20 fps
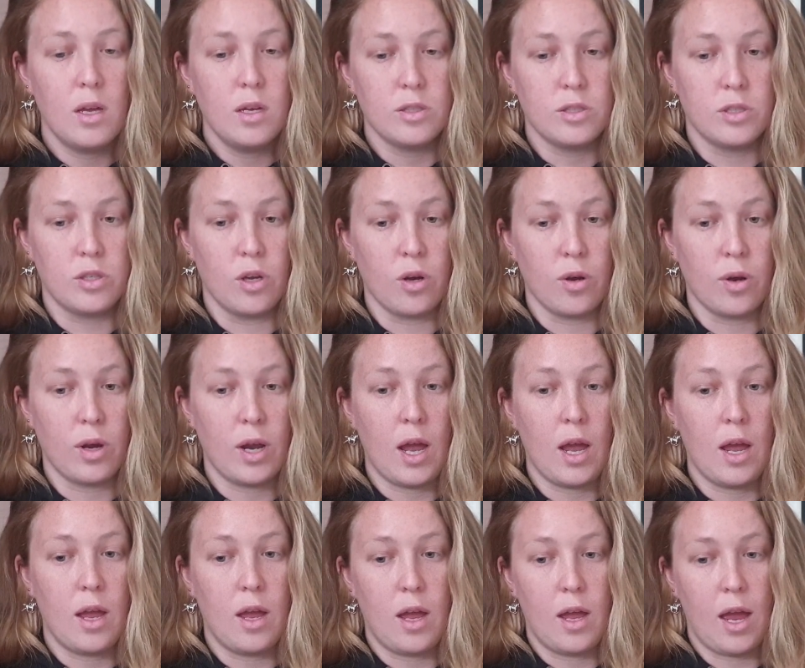So
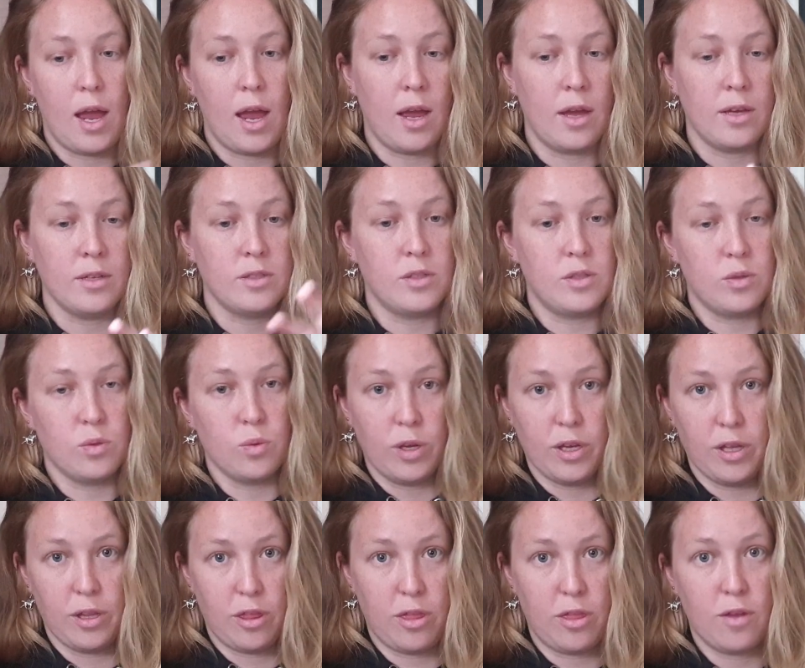as
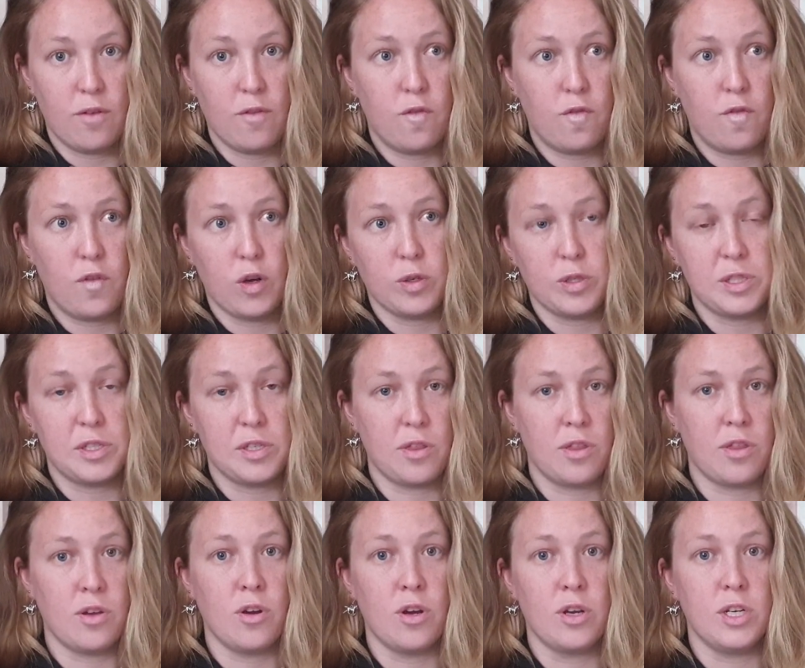with 1st to
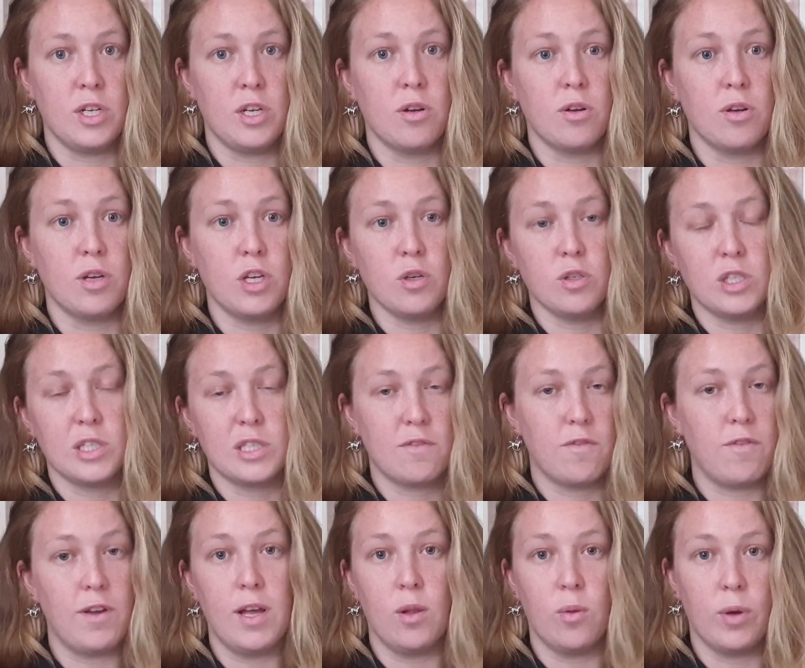3rd year, you
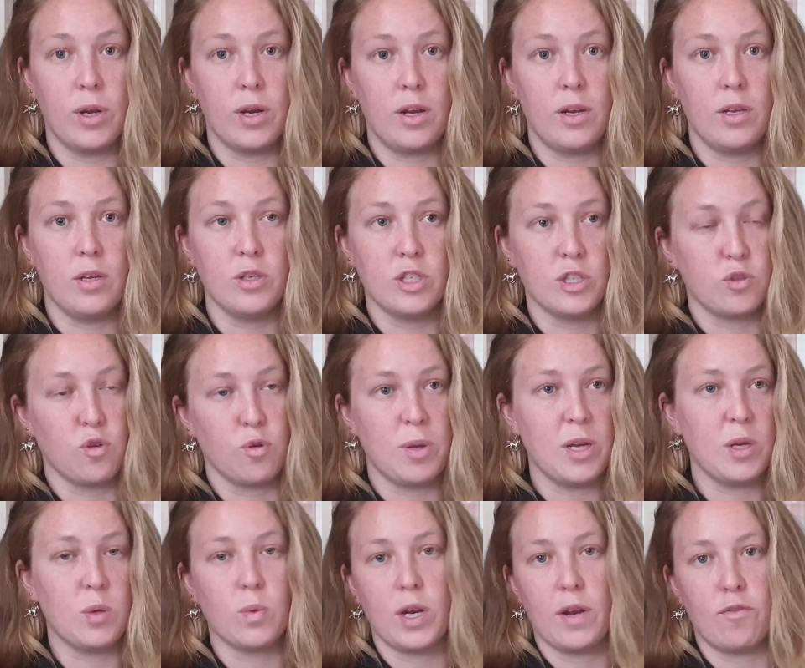just fail what you just
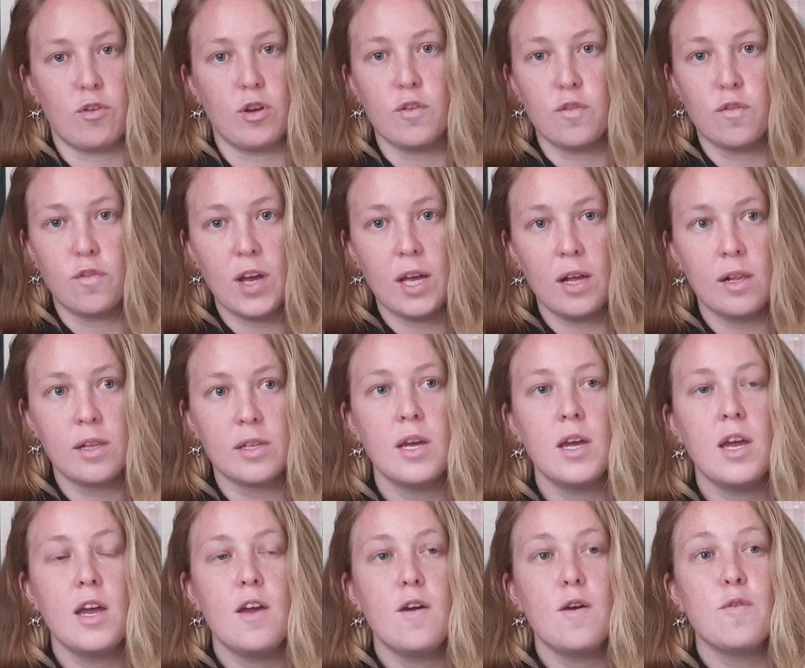repeat whatever you failed.
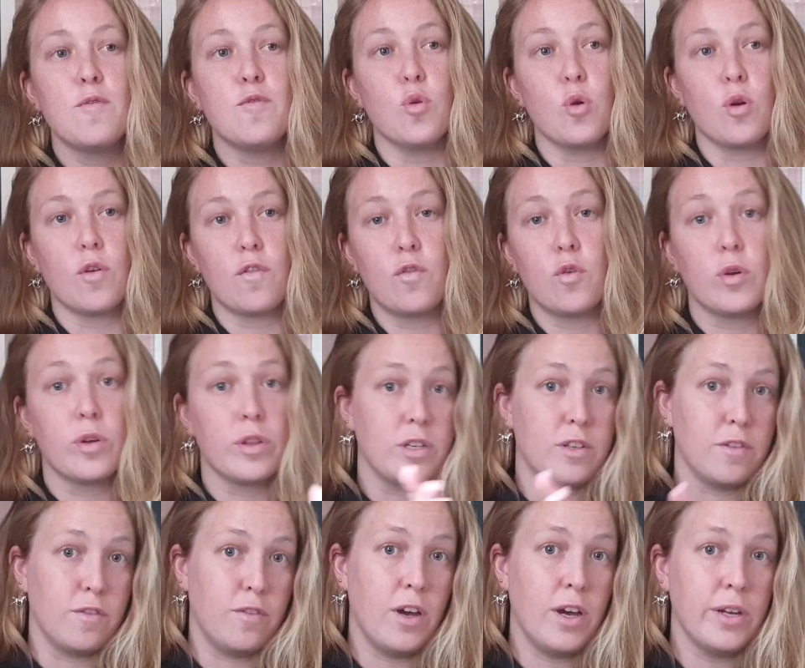For 4th
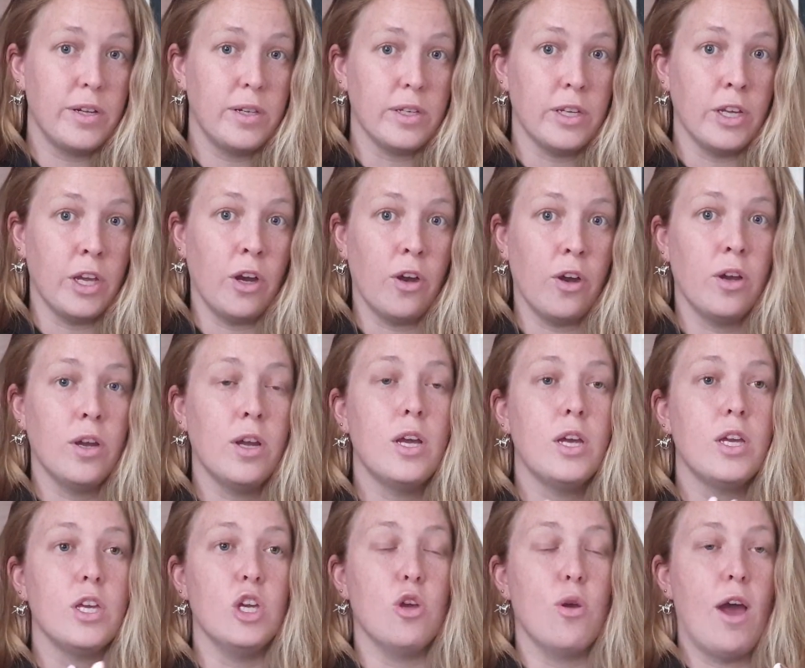to final year,
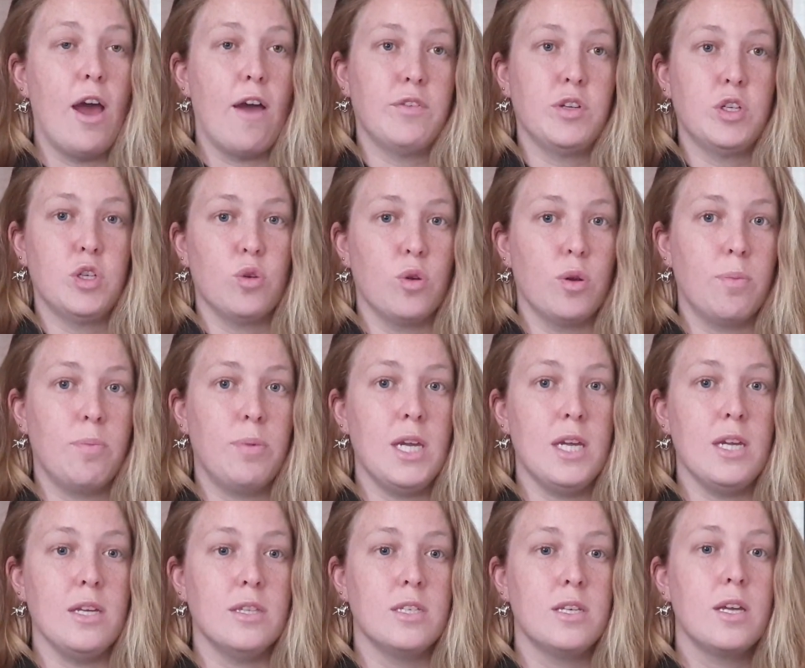you have to
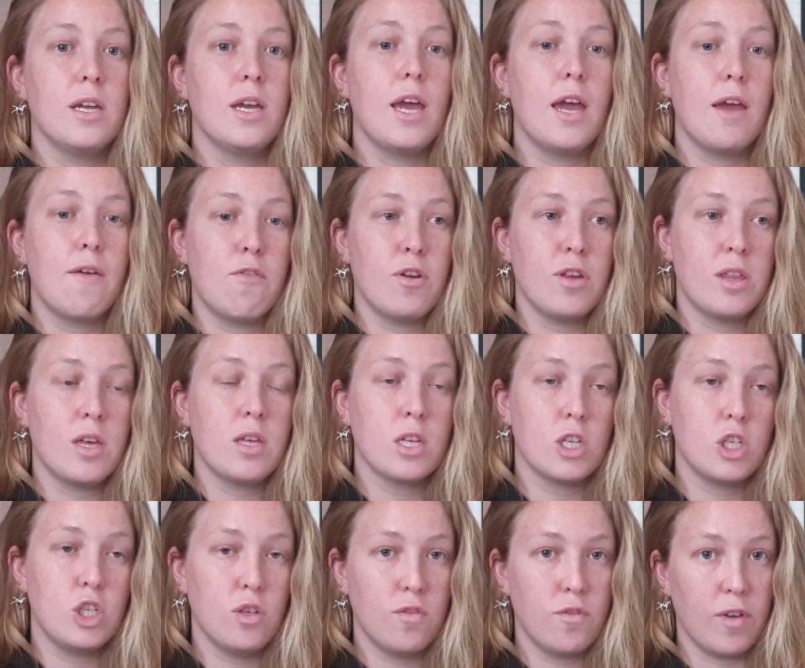repeat everything
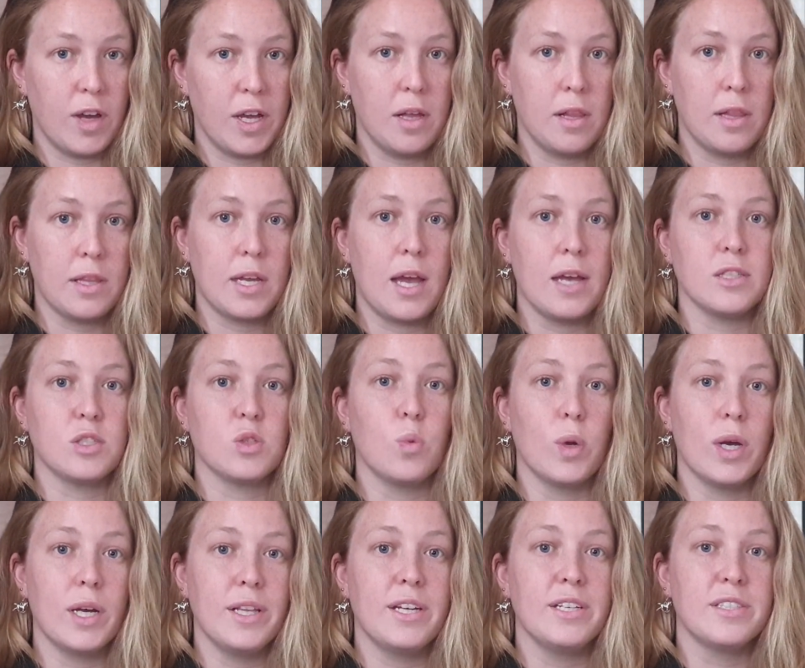that you failed, as
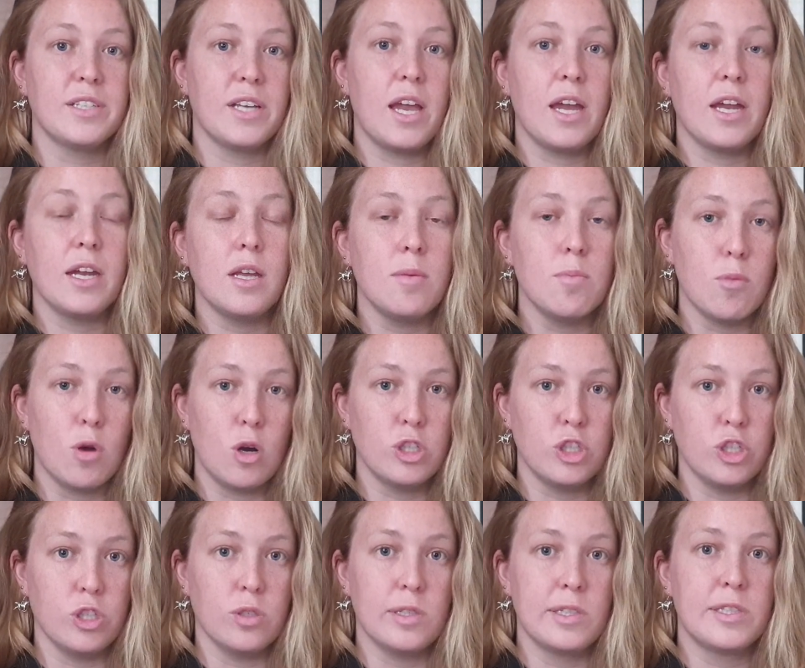well as any
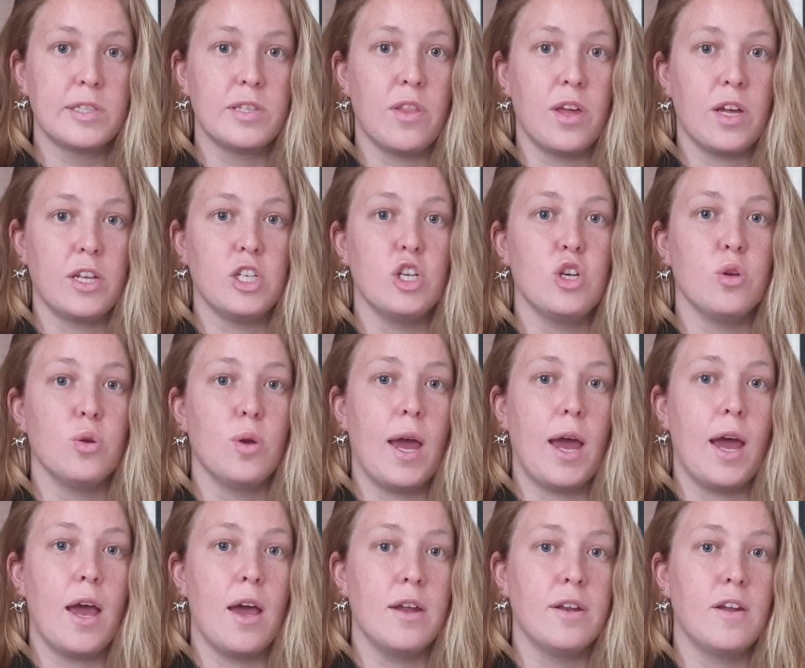modules that you
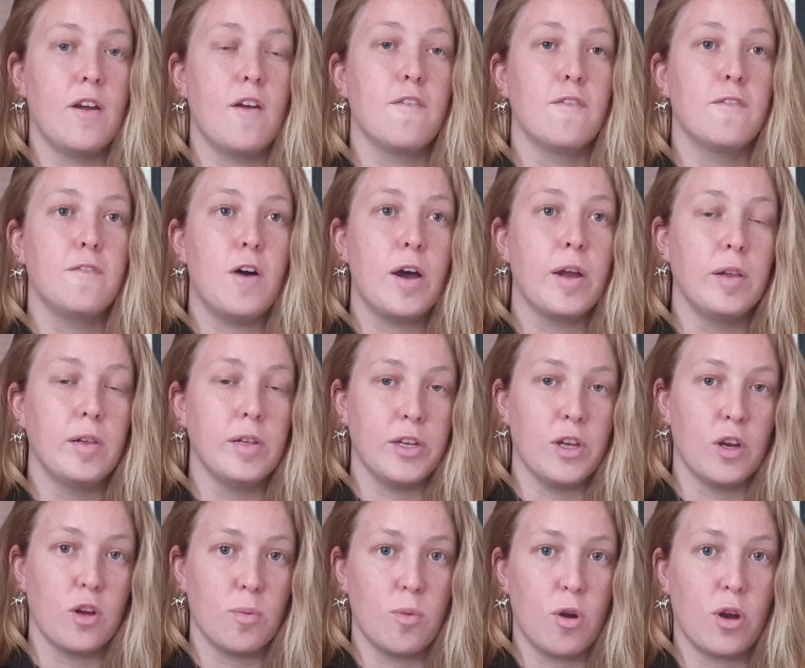had a final
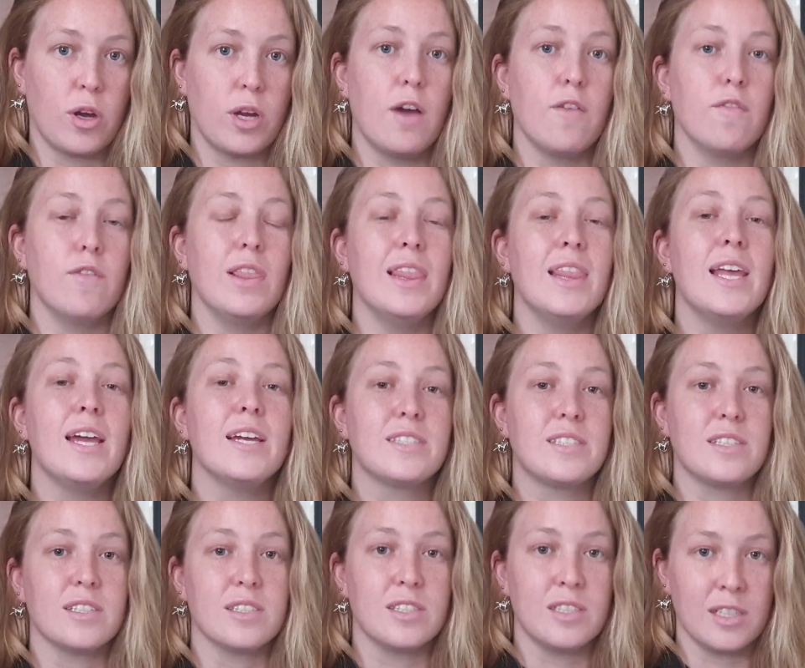year mark of
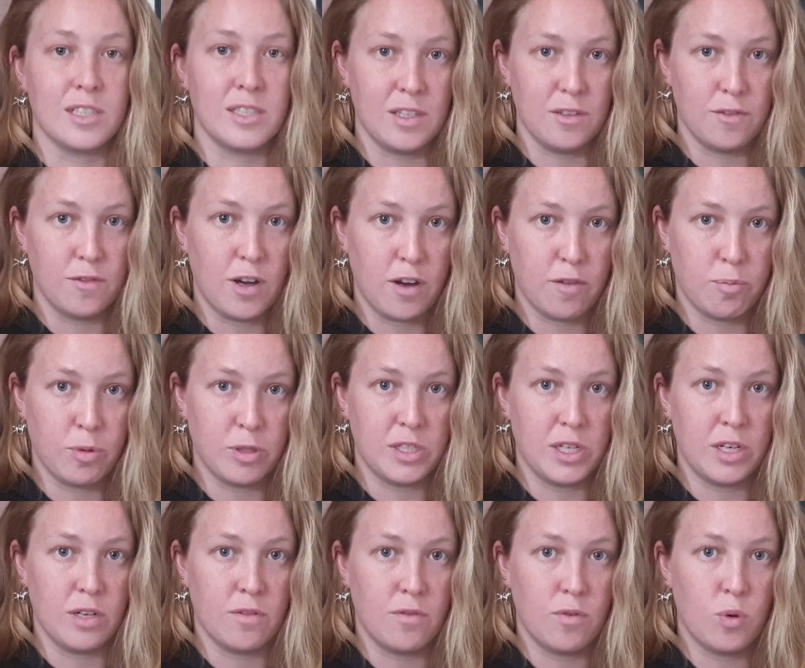less than
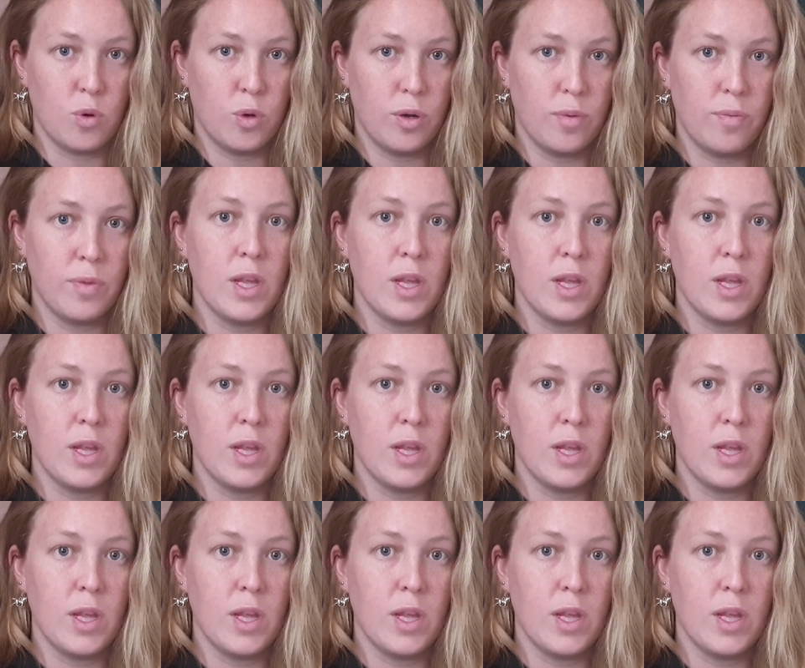65% for.